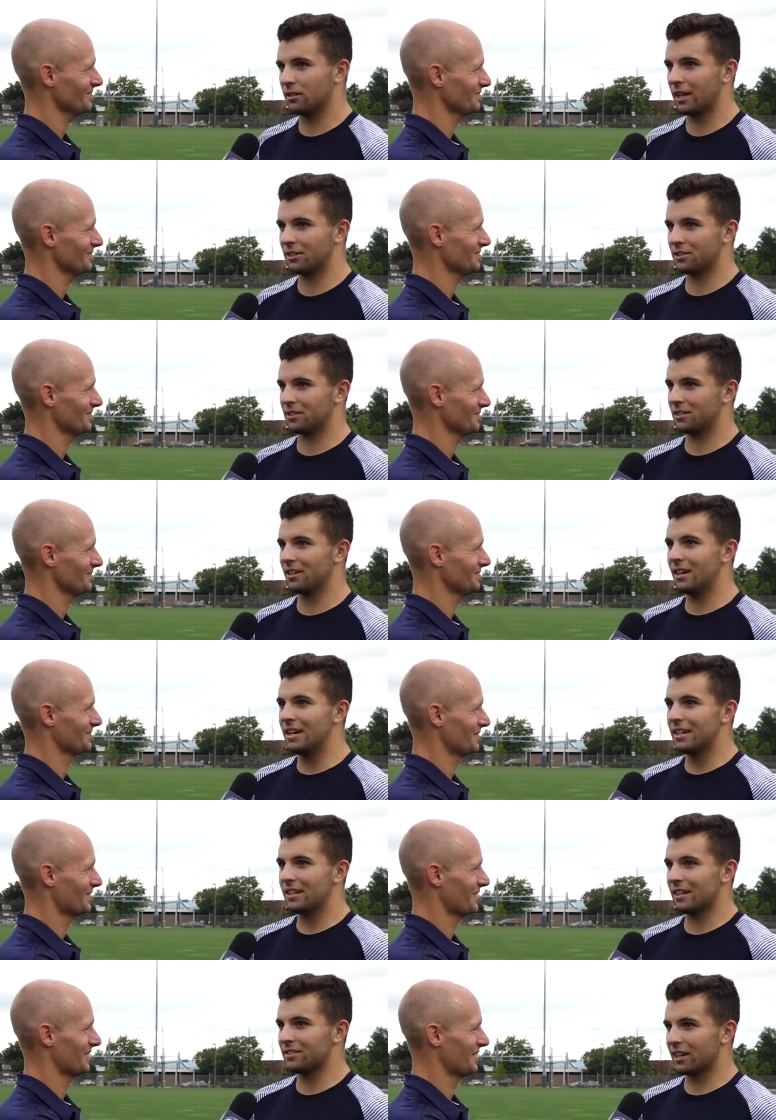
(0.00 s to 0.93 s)
Speaker 1: that's
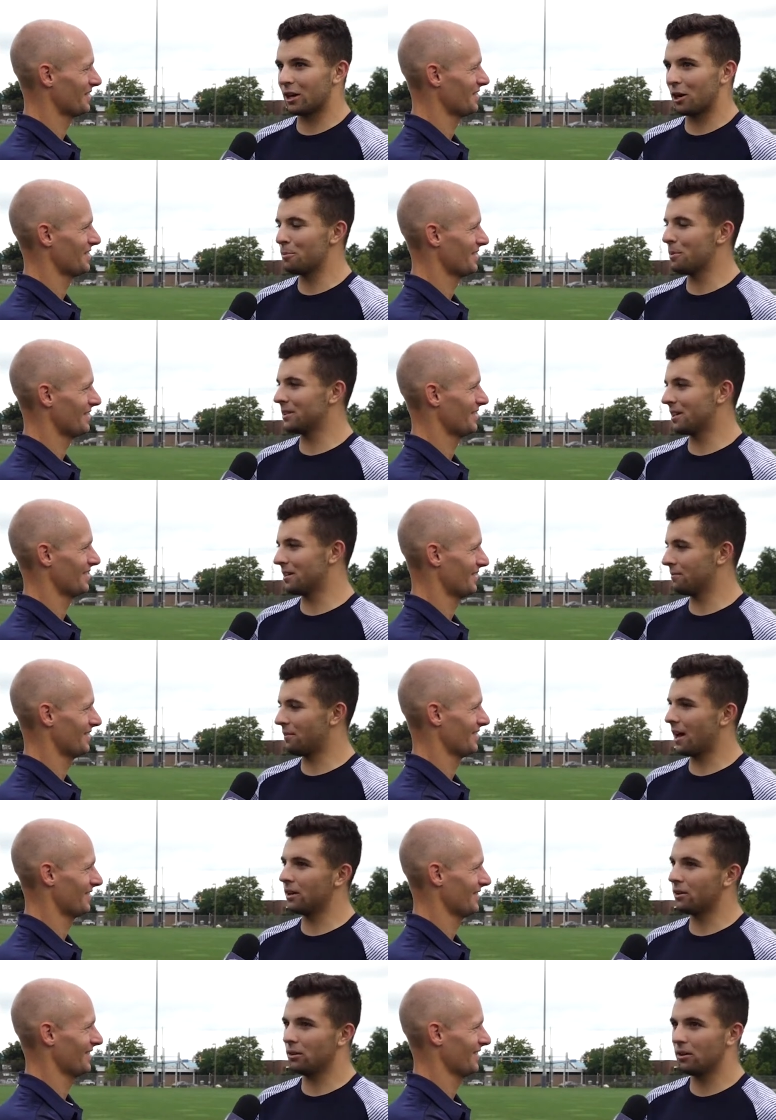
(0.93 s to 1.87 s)
that's like our Big Ten
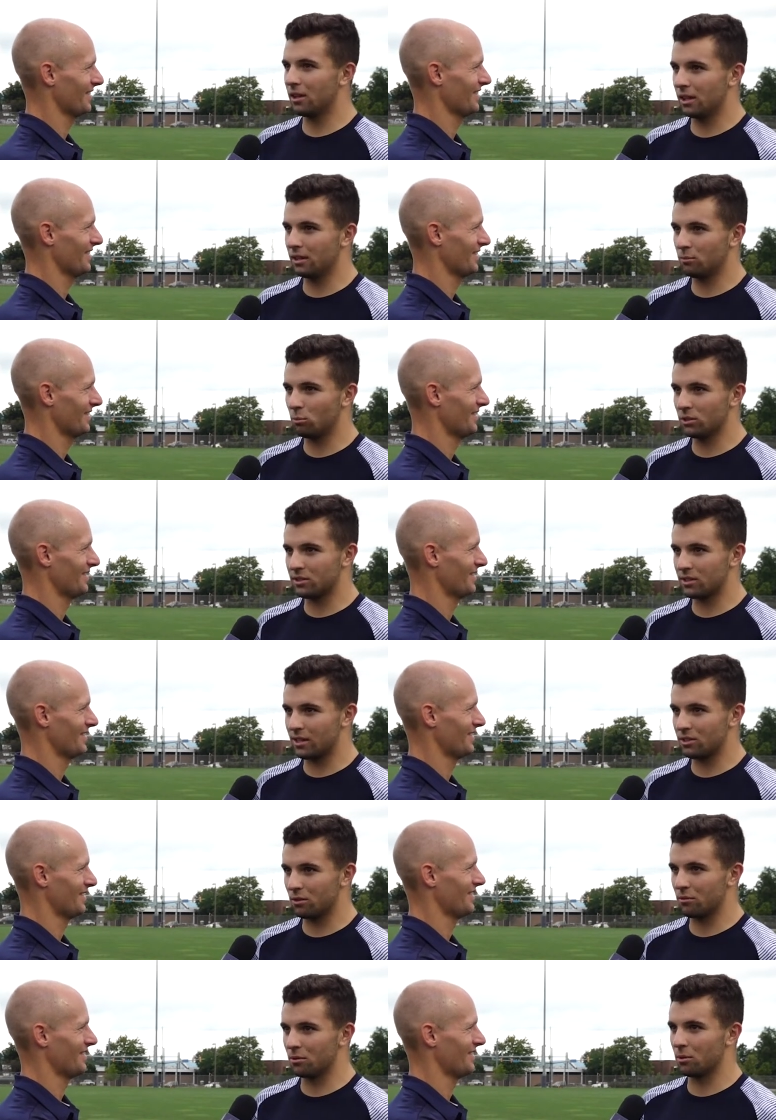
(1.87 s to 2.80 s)
final. Then once
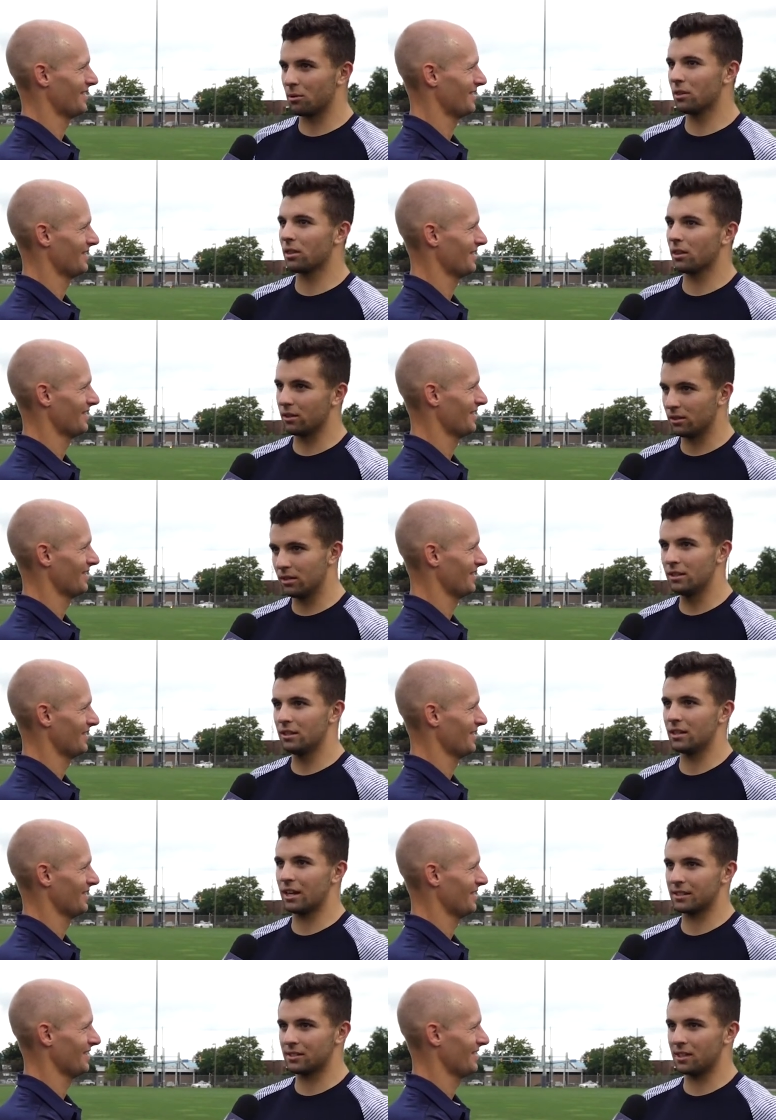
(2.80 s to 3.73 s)
that's over with, and
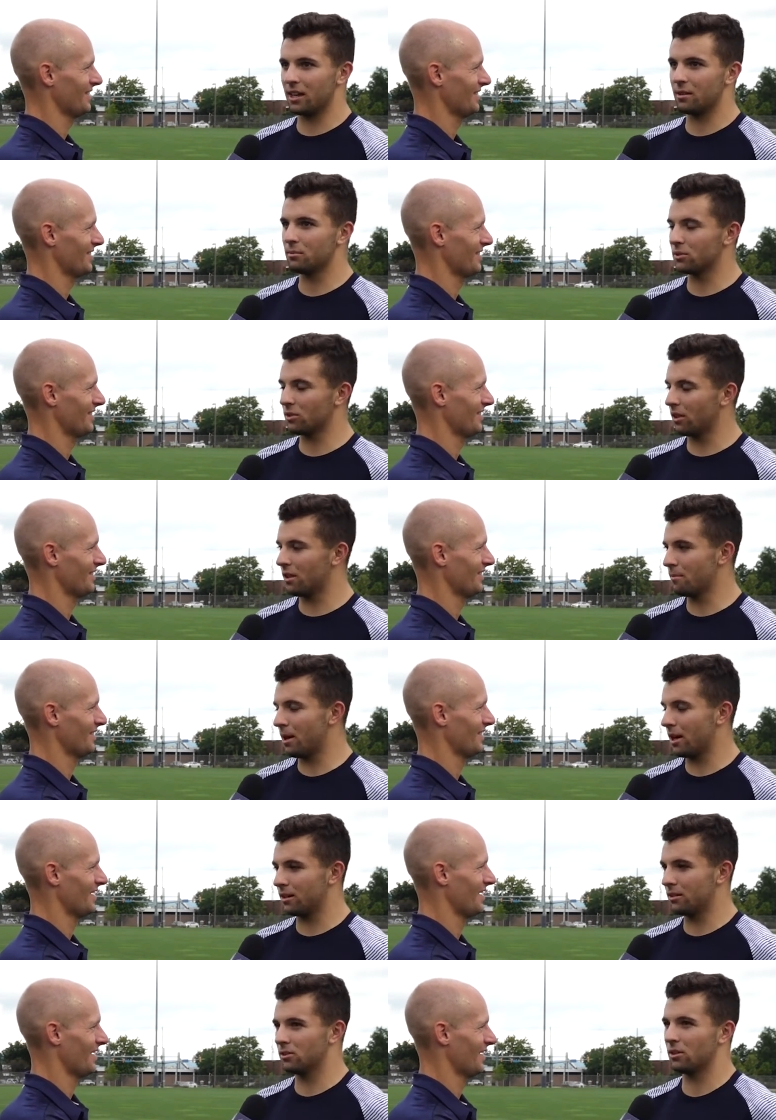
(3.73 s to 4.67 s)
the next game is all that
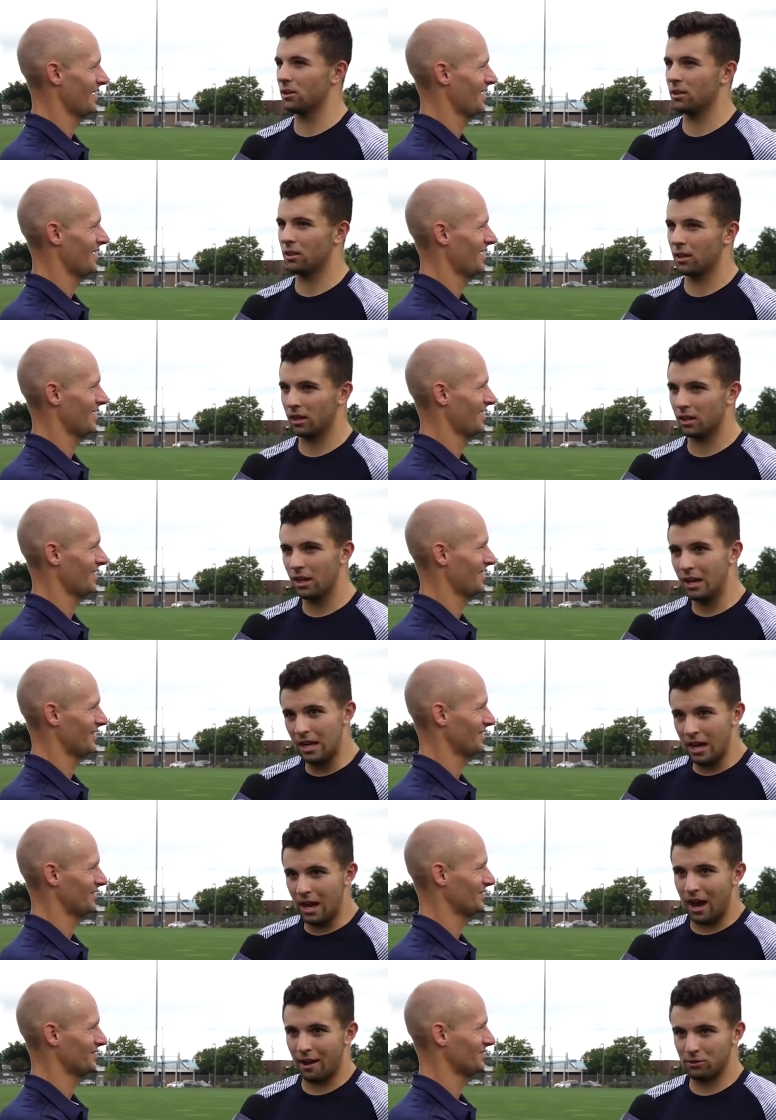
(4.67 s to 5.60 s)
matters. So I think
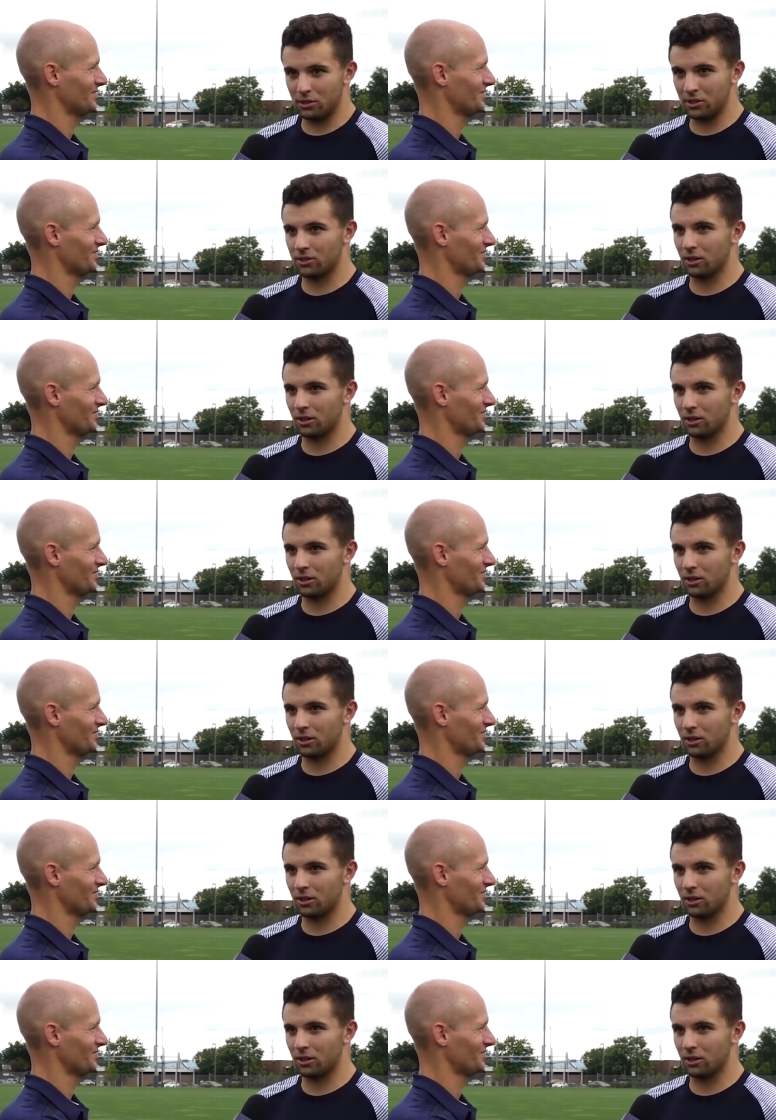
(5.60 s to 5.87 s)
obviously